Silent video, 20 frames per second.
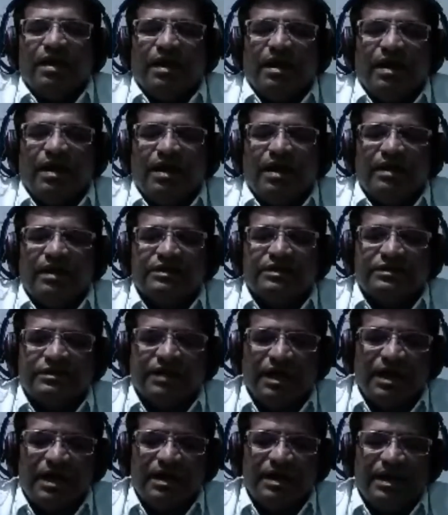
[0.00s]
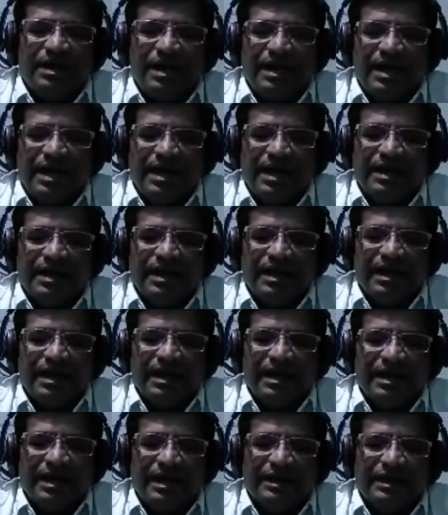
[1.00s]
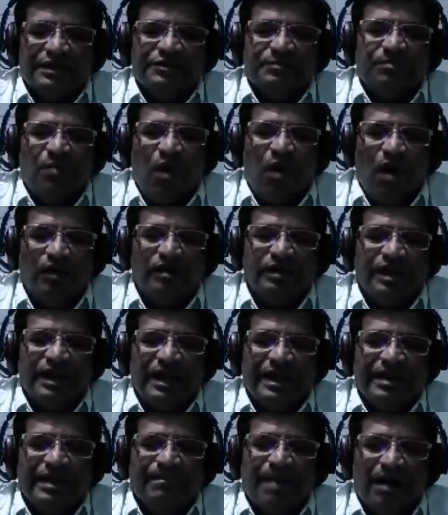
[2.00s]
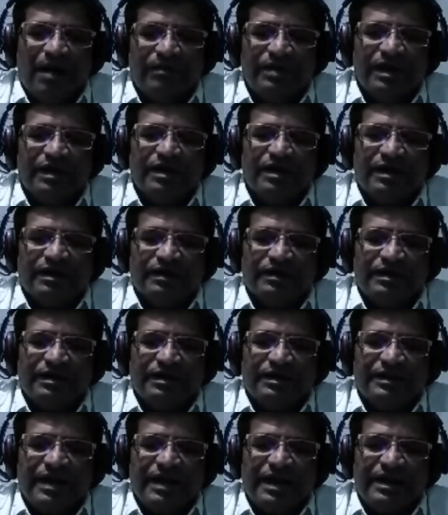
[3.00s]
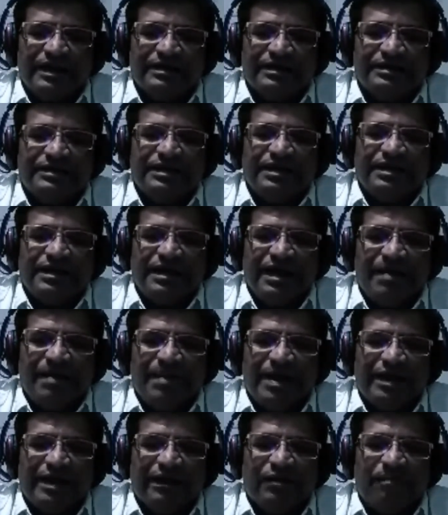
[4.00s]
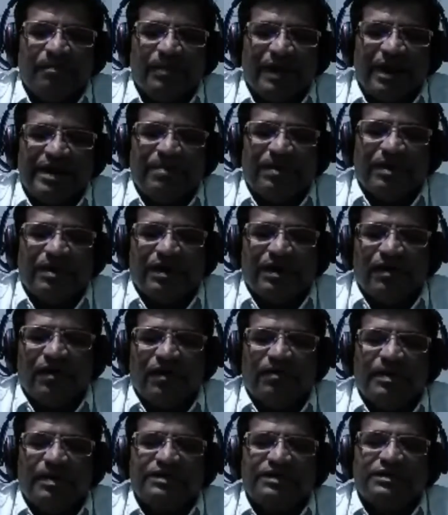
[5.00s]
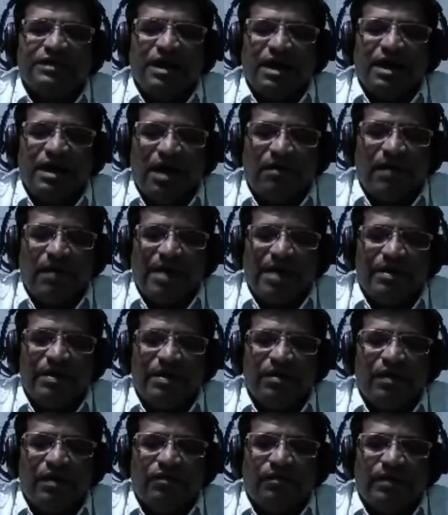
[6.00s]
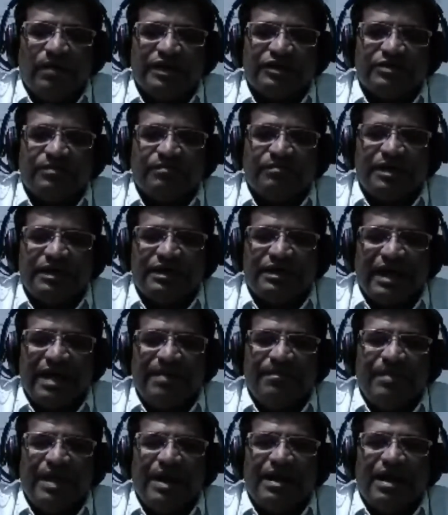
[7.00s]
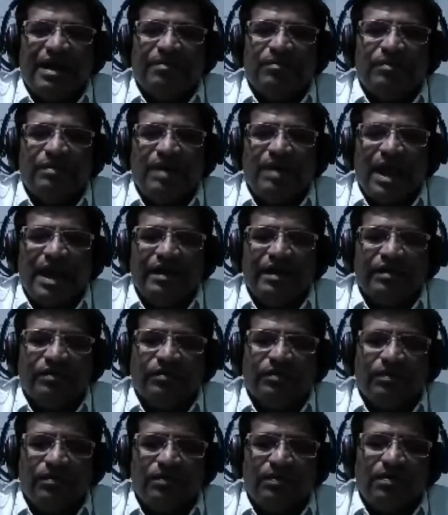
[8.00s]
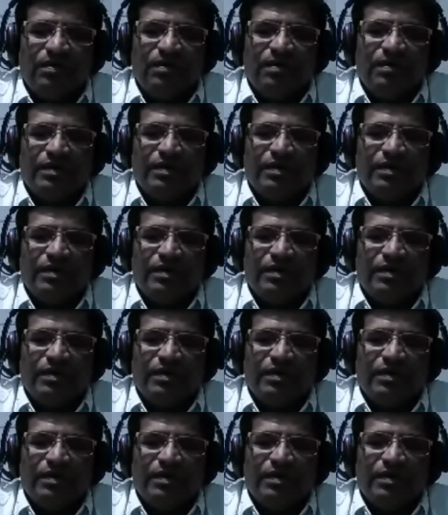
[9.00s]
uh, sir is born in Bhavnagar. That is a matter of pride for all of us. Now, I will not waste much time, and I would like to